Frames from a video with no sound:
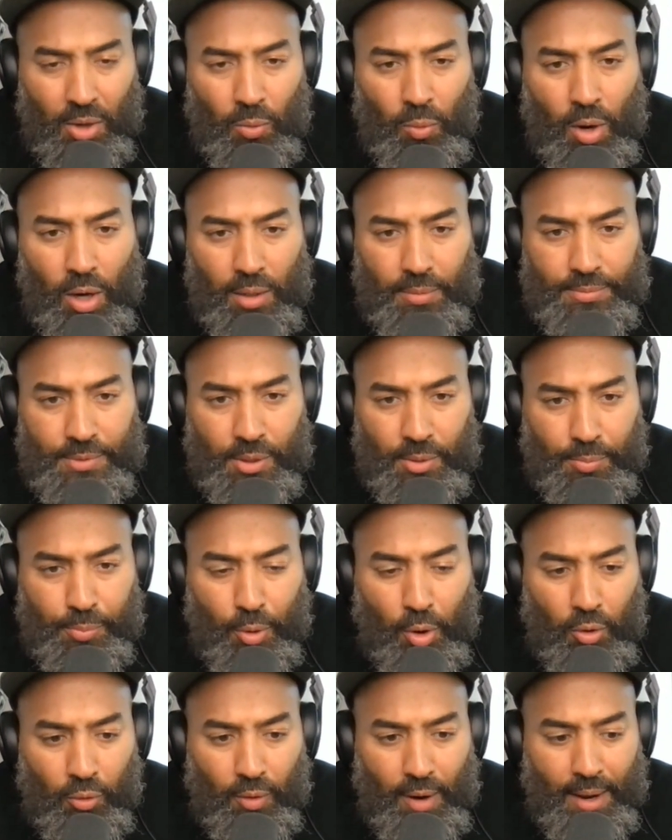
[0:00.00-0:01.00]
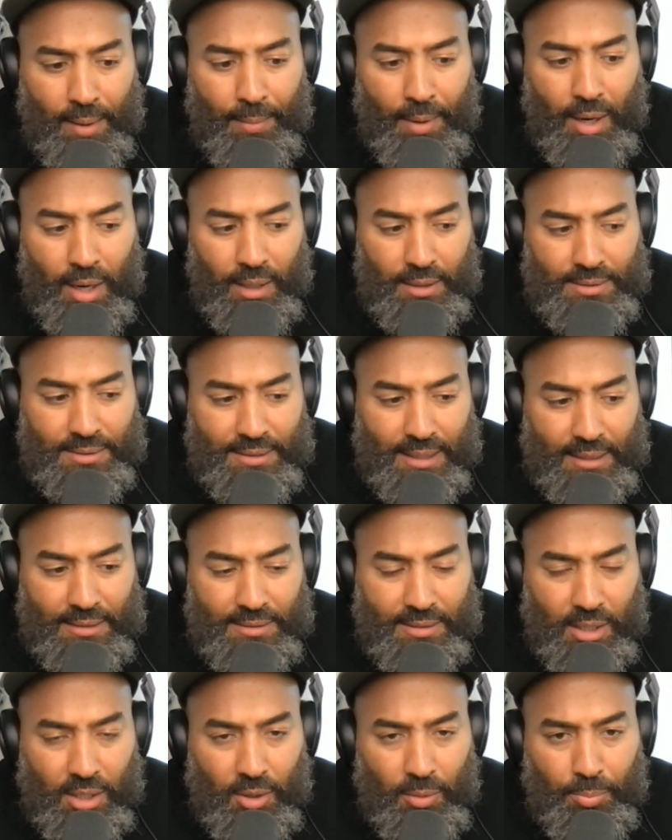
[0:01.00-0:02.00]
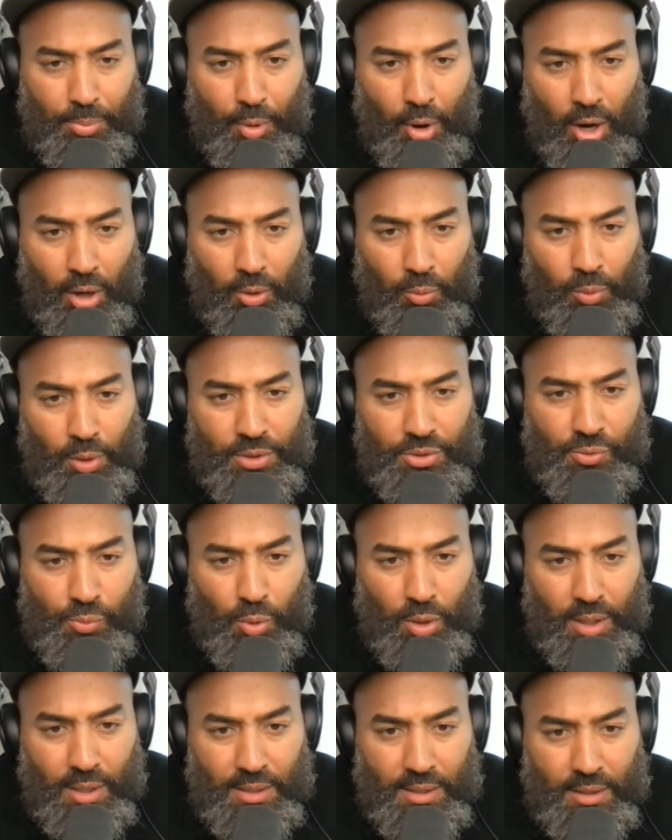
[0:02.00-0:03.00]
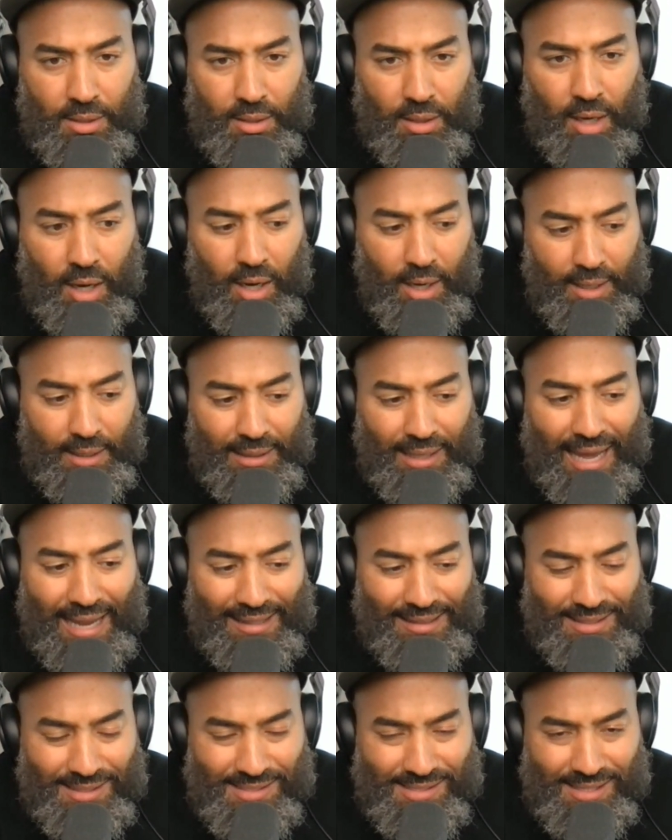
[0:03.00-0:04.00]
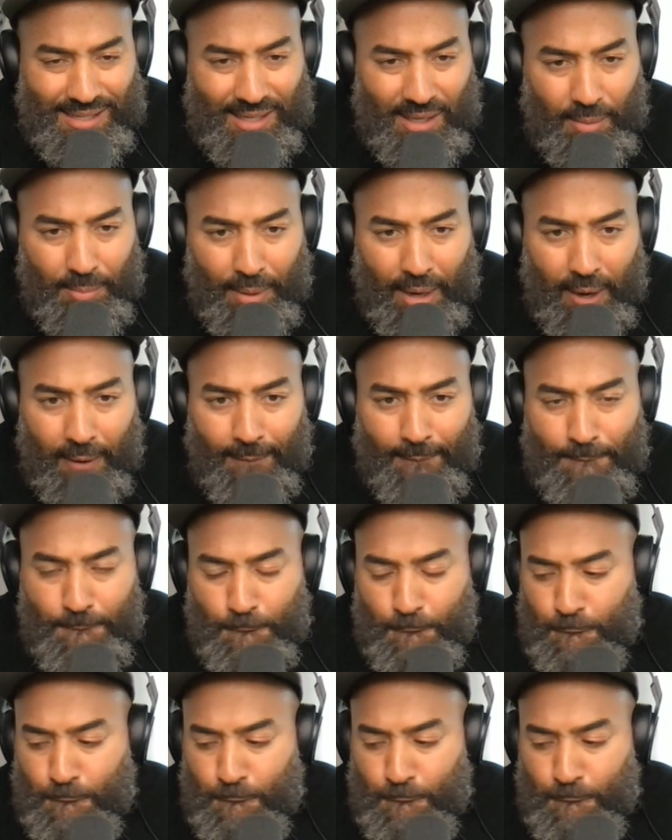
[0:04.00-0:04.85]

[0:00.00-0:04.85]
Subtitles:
Welcome to the program, State Senator Parker. What did you want to enlighten the city about?